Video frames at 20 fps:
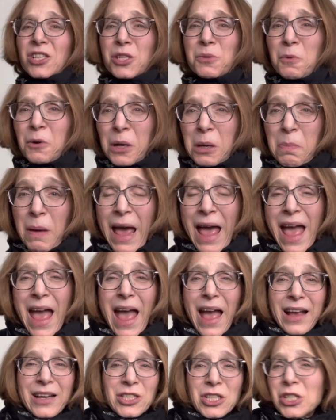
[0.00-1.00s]
just put it
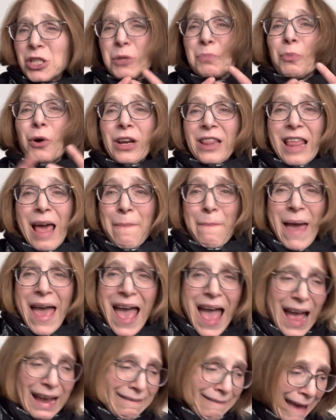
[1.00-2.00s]
back. She just put that
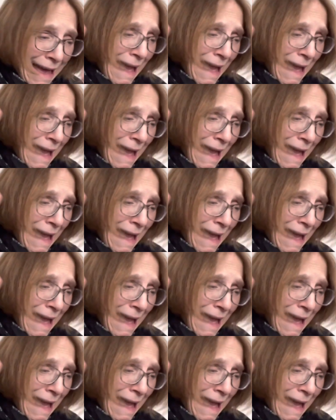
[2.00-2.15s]
back.